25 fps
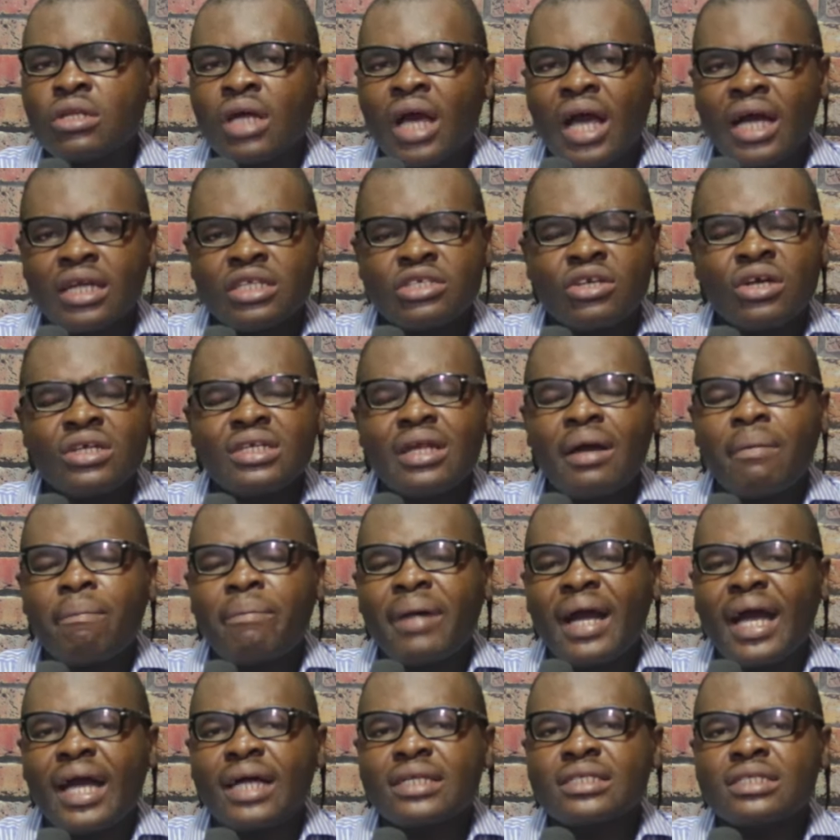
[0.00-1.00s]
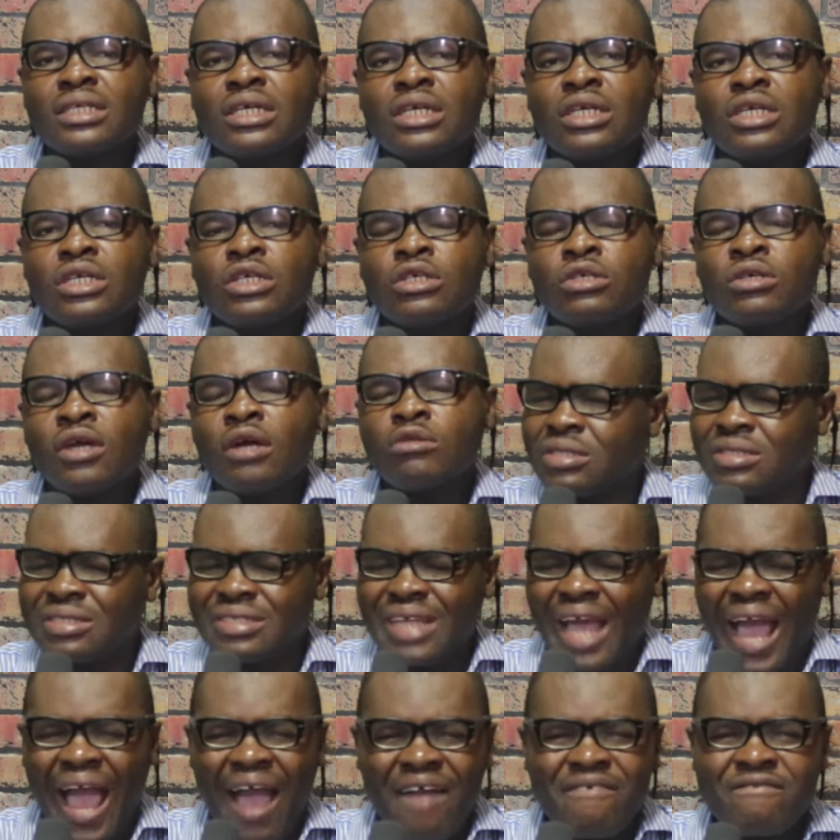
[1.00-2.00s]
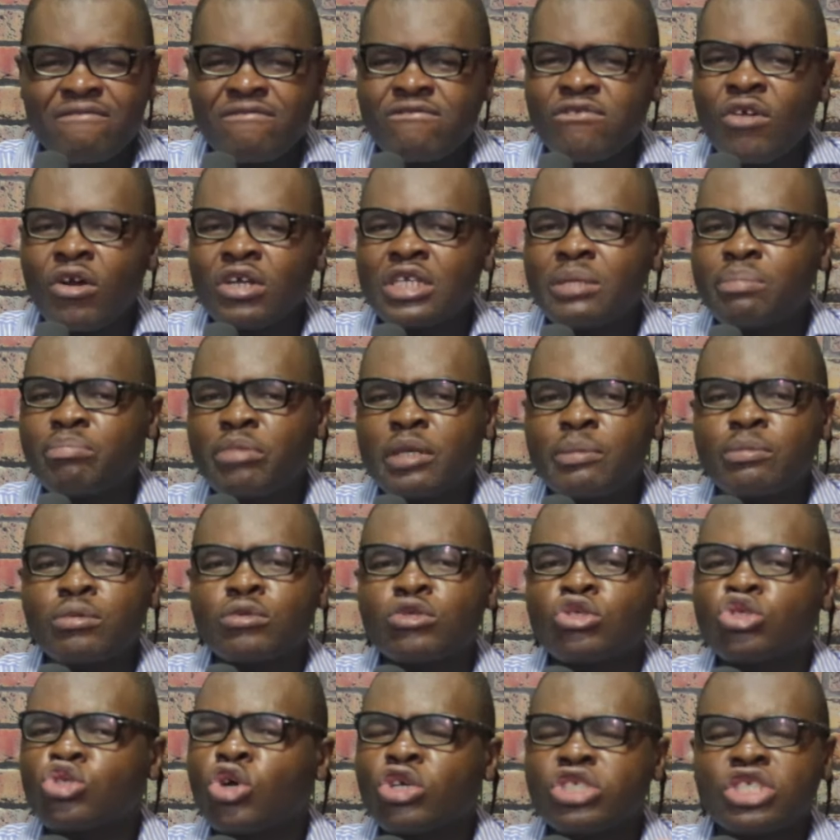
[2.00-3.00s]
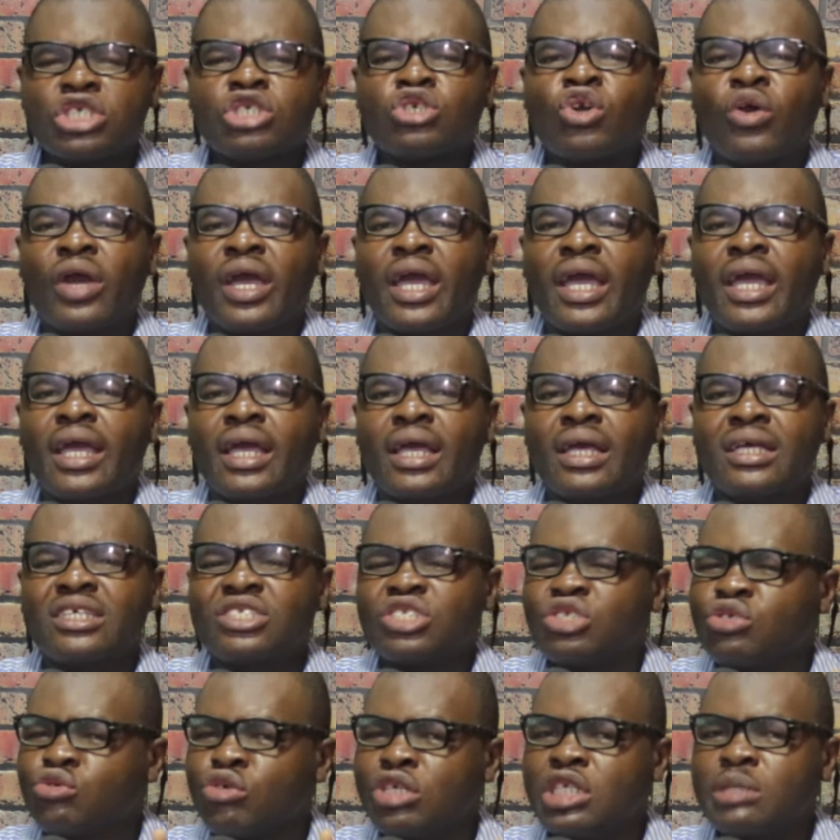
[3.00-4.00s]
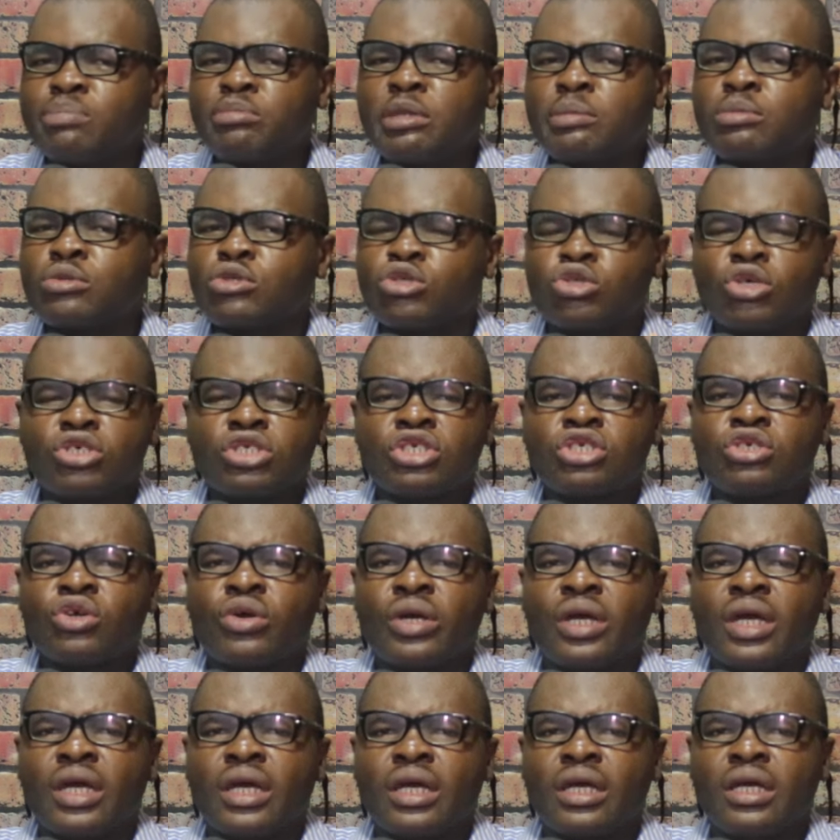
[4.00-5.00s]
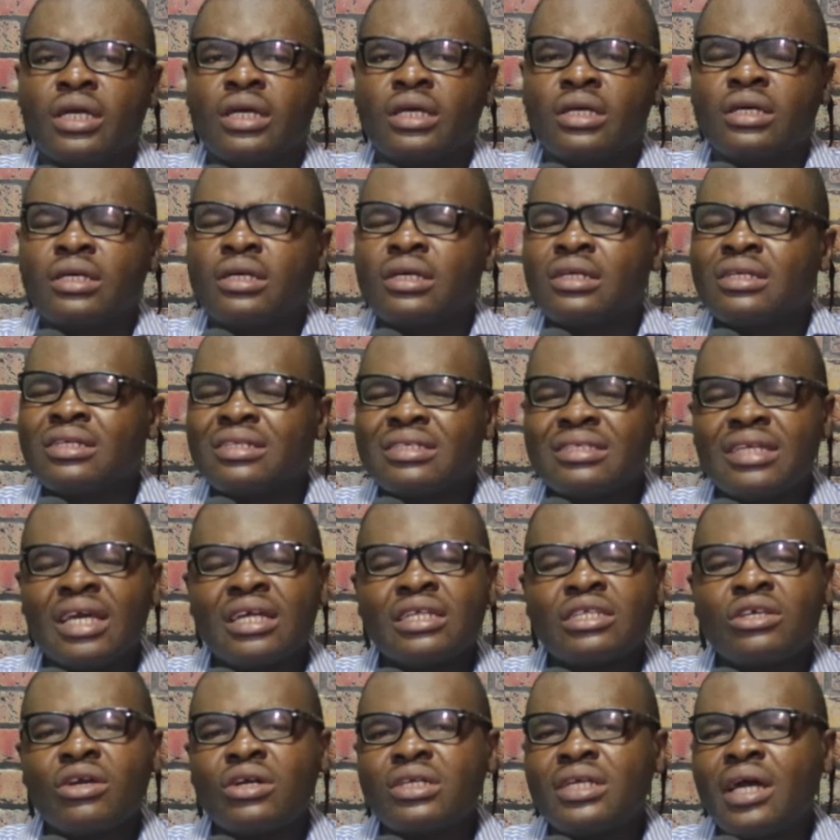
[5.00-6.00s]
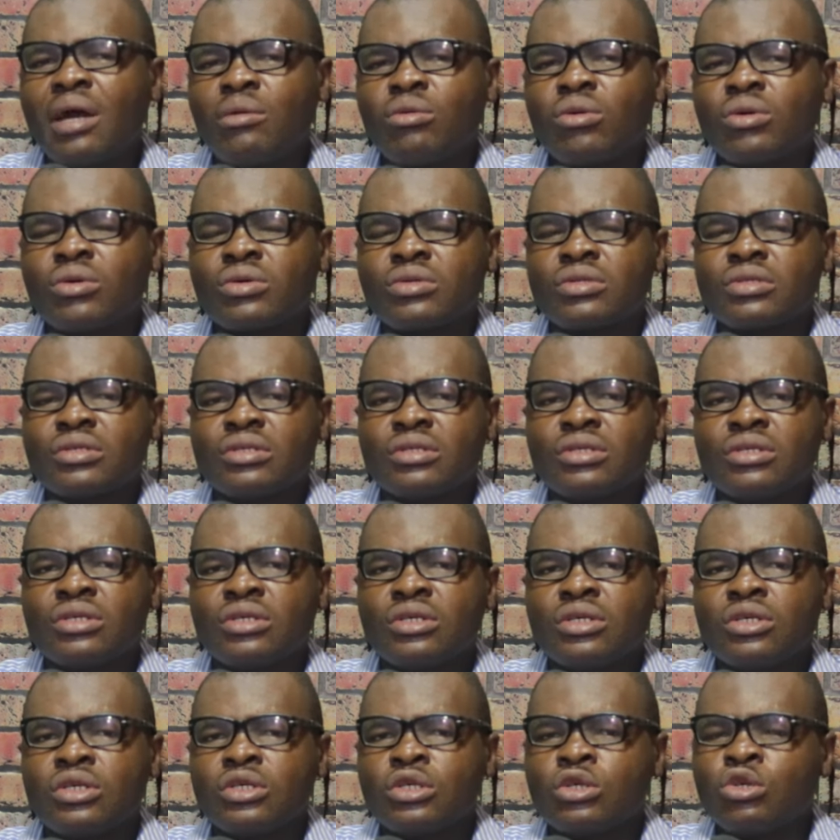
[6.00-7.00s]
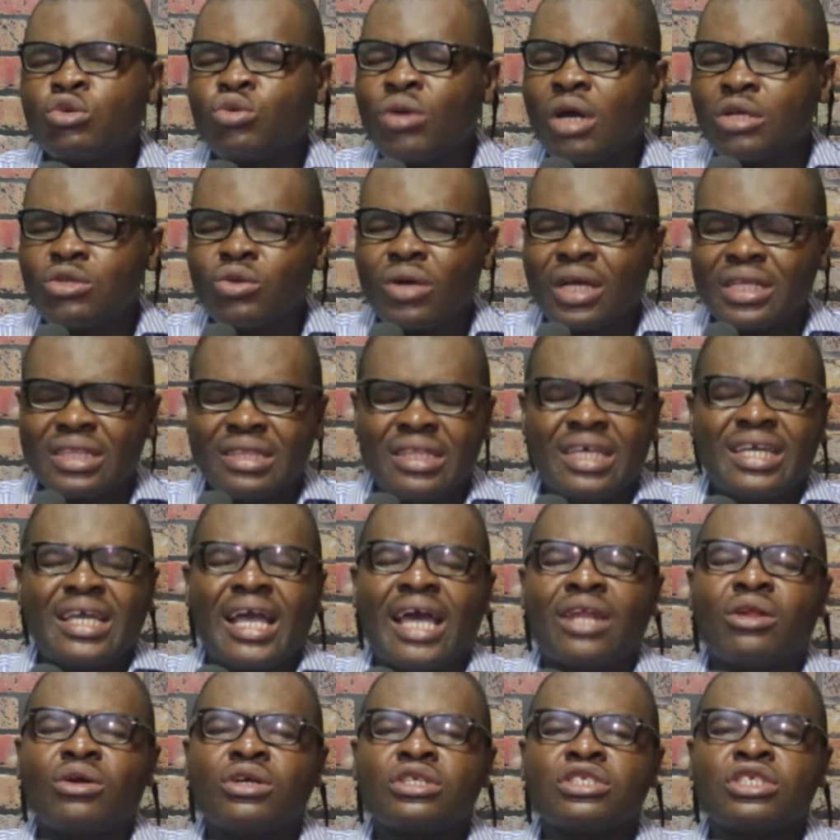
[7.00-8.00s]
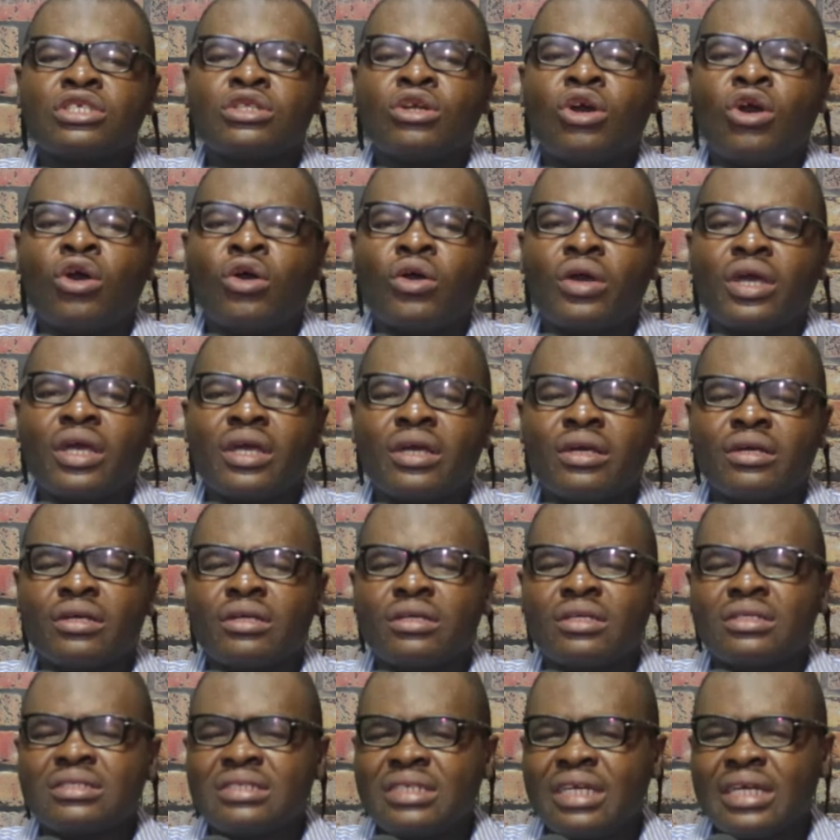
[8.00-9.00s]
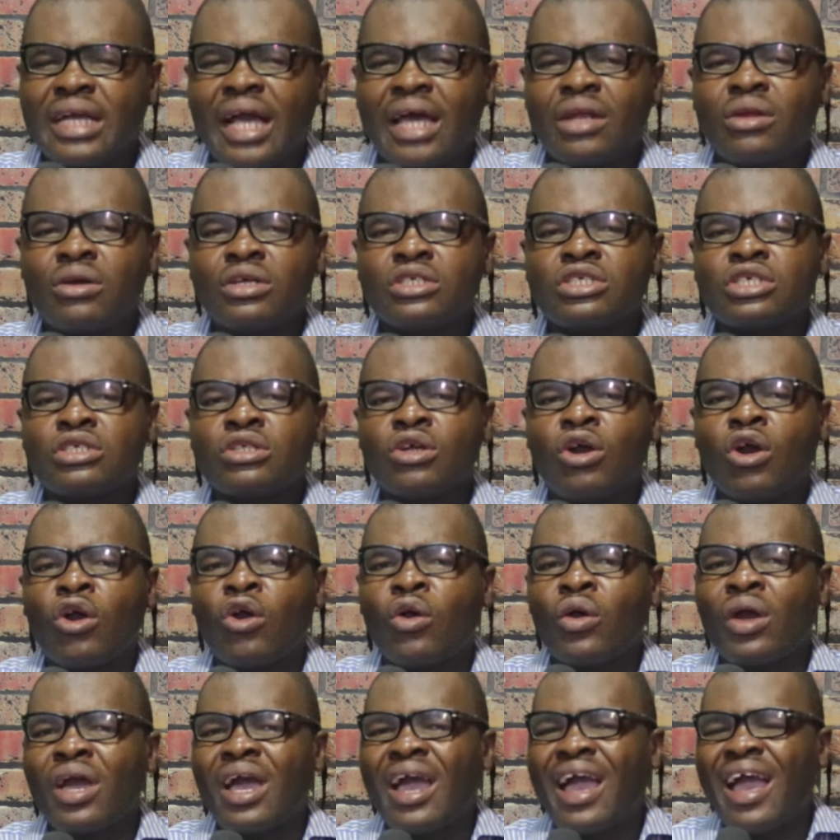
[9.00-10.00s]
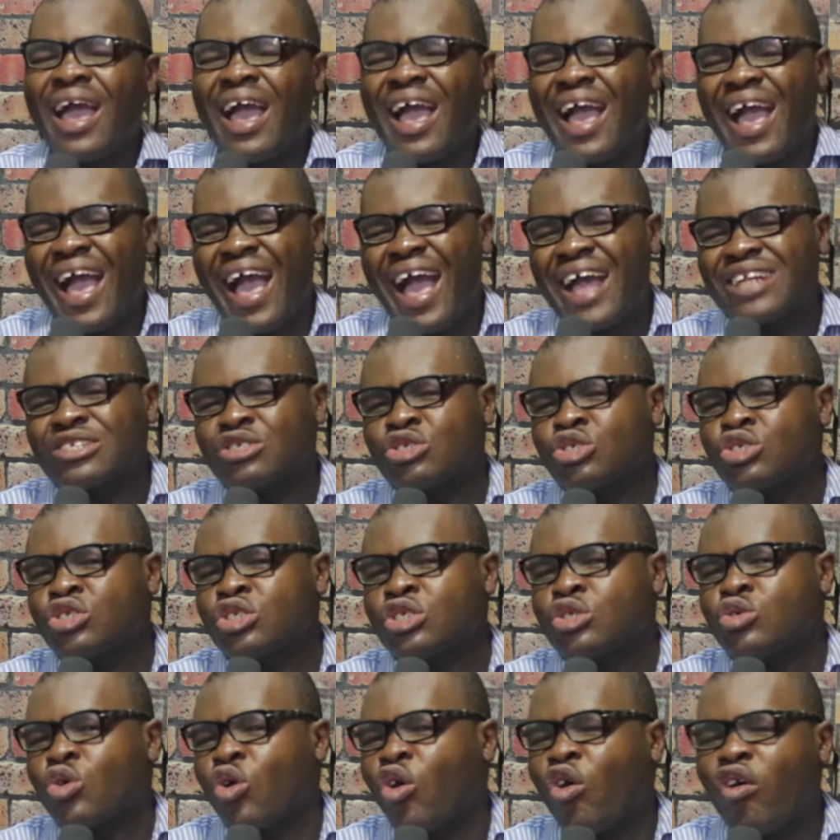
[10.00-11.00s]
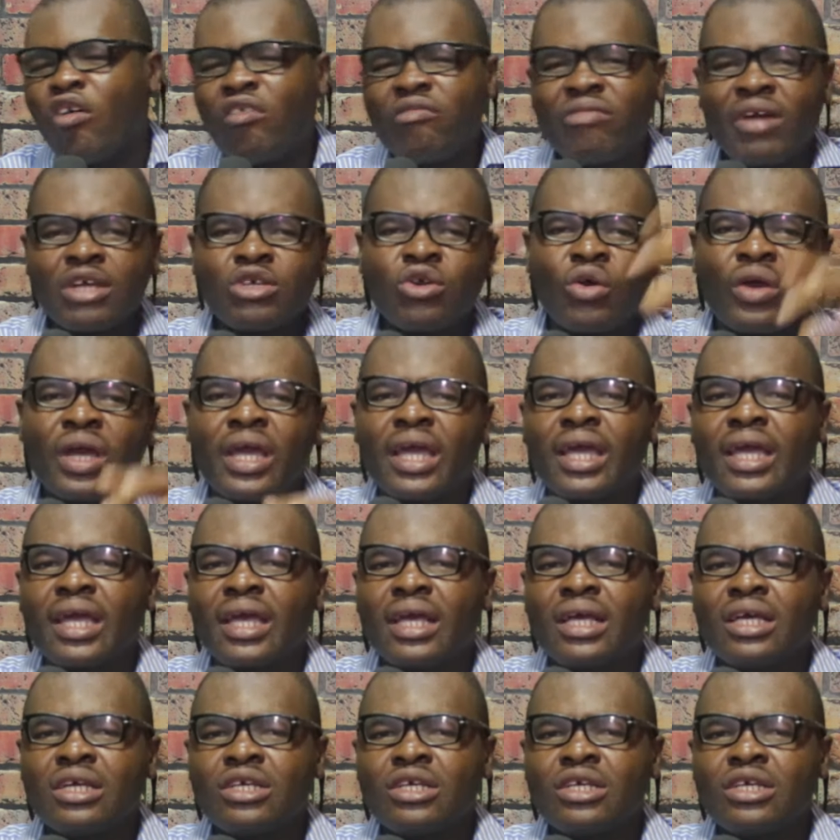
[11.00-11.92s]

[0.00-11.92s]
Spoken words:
And the other part, you avoid people touching your hair, strange people touching your hair. Then the other one, you have to take anointing oil. Take anointing oil and use it to cover your hair.